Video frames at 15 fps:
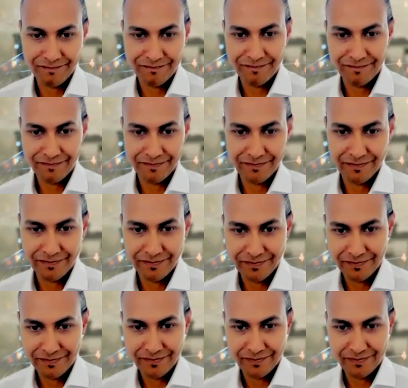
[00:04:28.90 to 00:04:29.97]

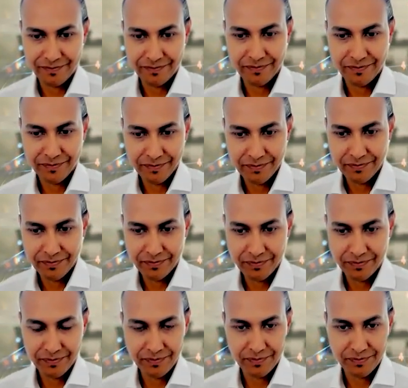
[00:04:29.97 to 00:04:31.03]

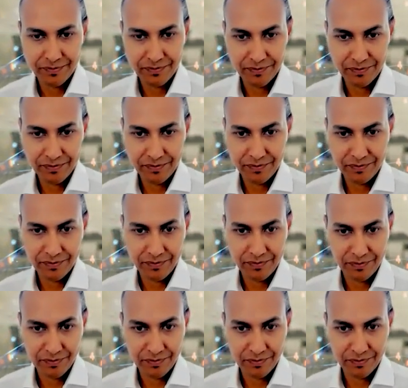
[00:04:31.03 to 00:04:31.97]
The person shown says nothing.